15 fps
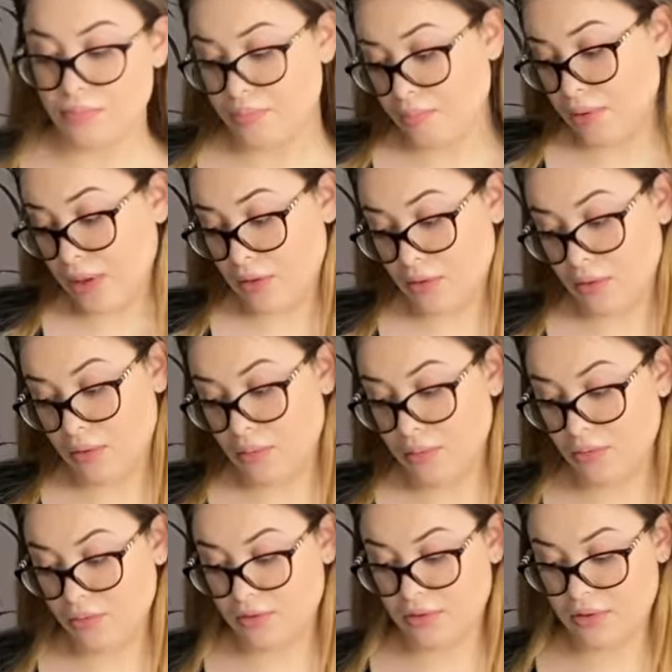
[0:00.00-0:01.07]
by
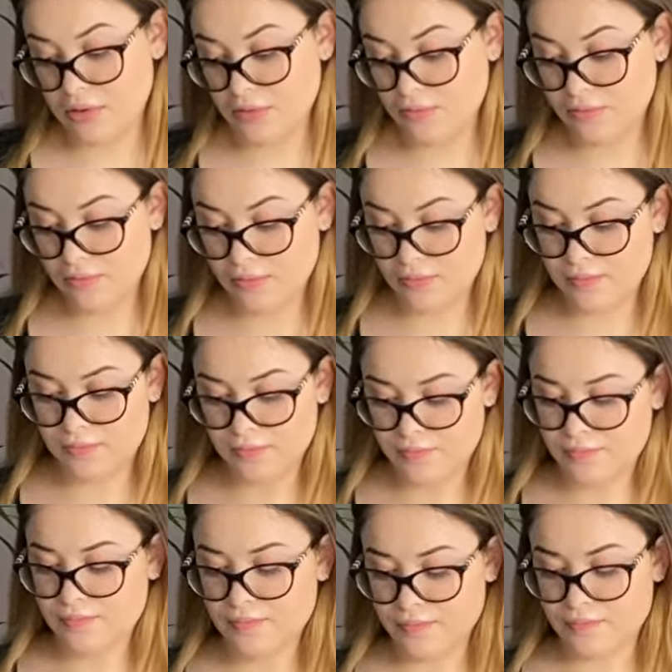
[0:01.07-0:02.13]
almost half.
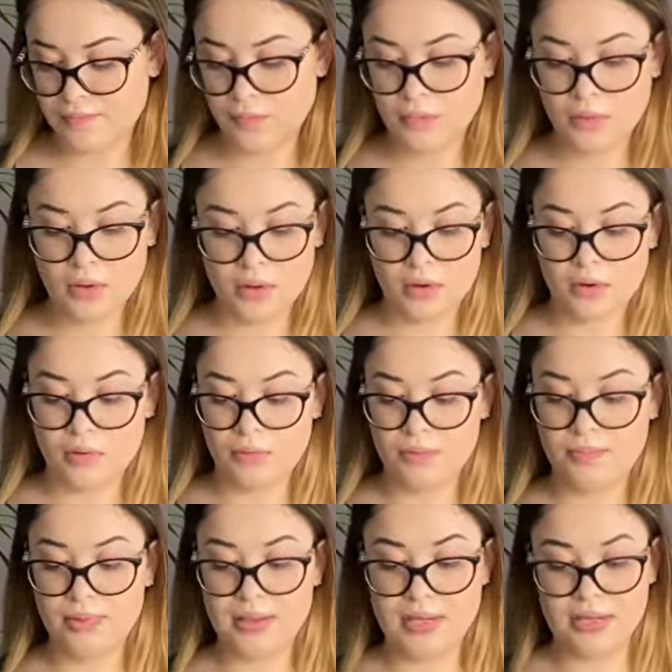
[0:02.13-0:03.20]
We'll
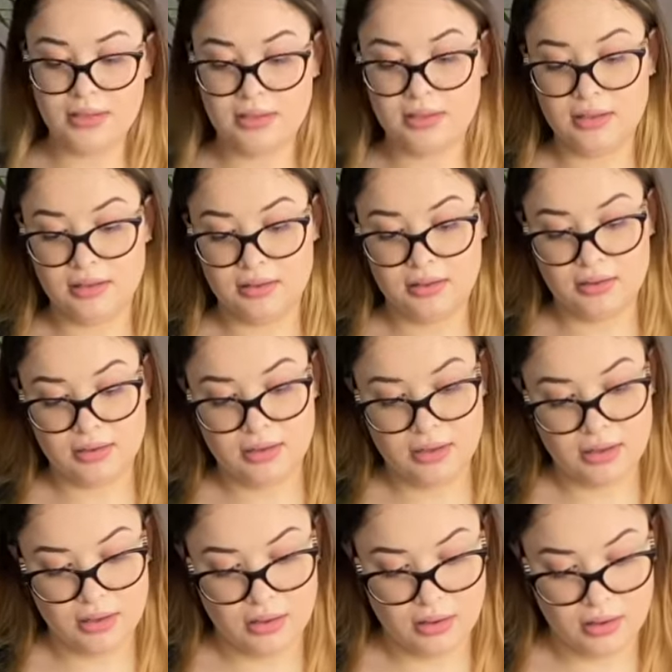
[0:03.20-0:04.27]
place this
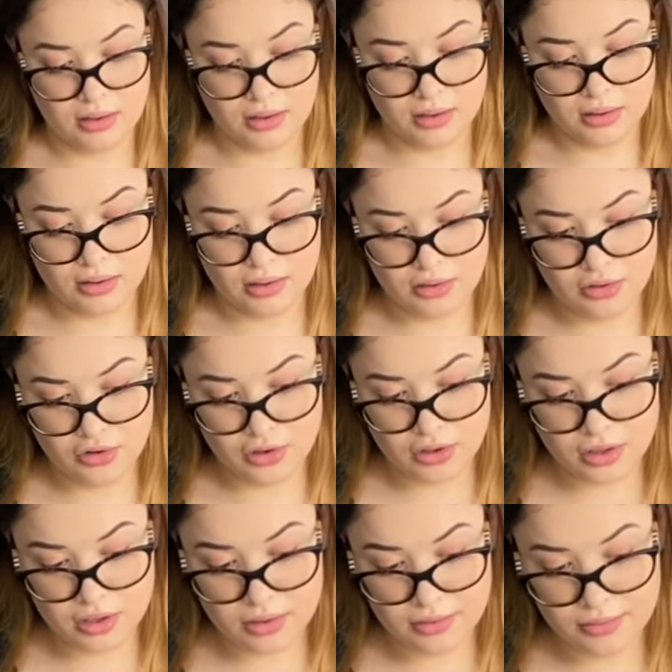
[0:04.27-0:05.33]
in the
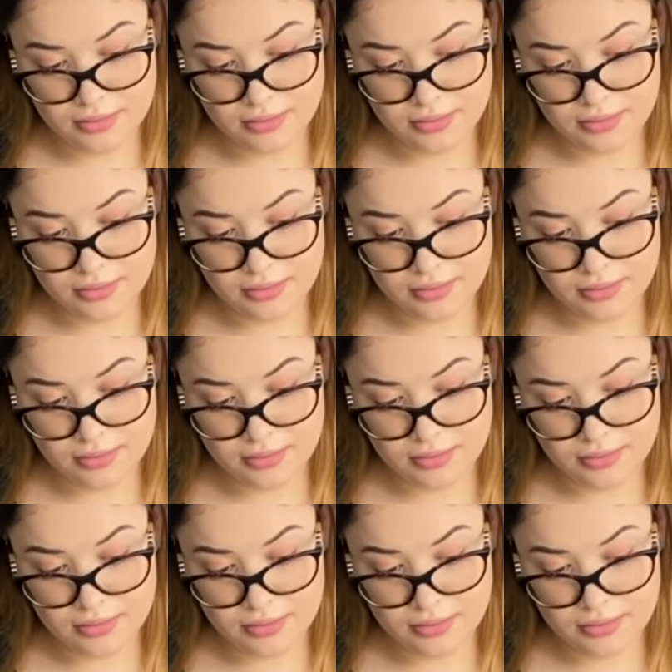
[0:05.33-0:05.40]
jar